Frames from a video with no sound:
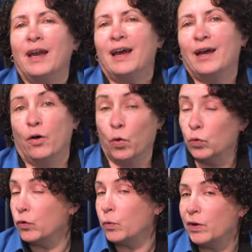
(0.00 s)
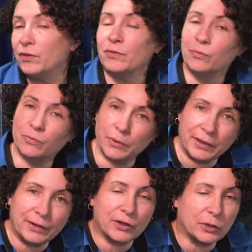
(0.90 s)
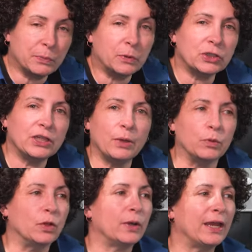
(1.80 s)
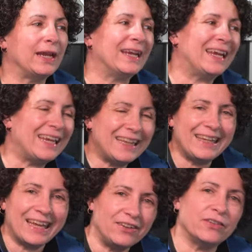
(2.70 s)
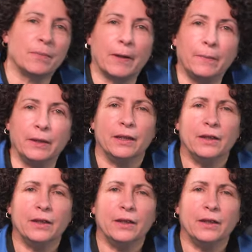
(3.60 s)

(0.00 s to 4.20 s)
Uh, older ones, well, a good portion of them were located in the engine compartment.